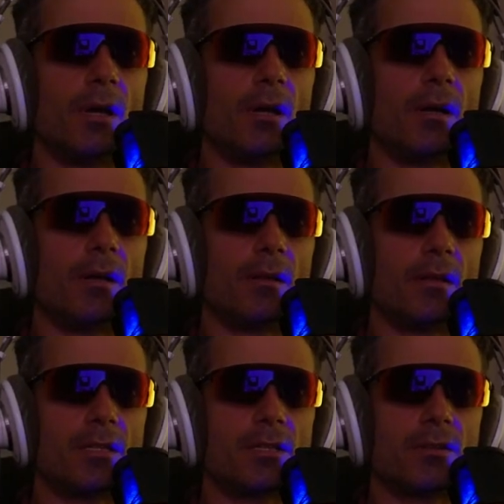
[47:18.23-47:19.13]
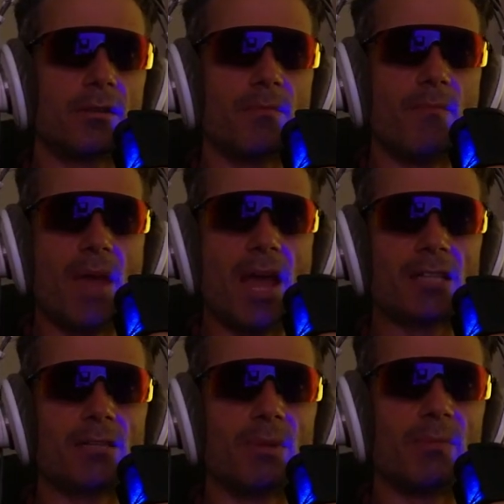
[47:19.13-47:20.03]
Let's look at the
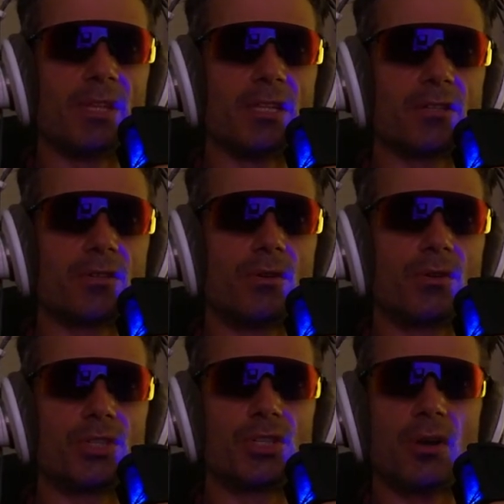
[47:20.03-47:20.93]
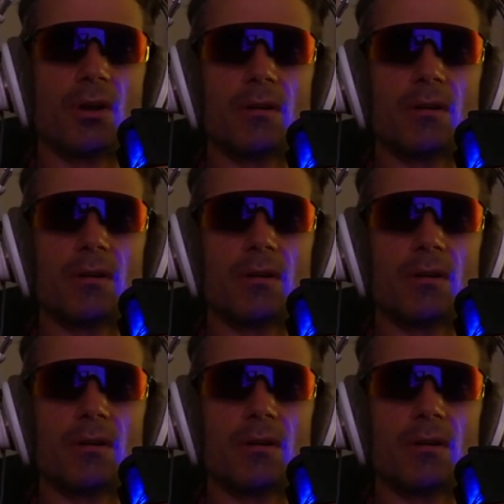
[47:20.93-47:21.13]
maximum of this gold chart.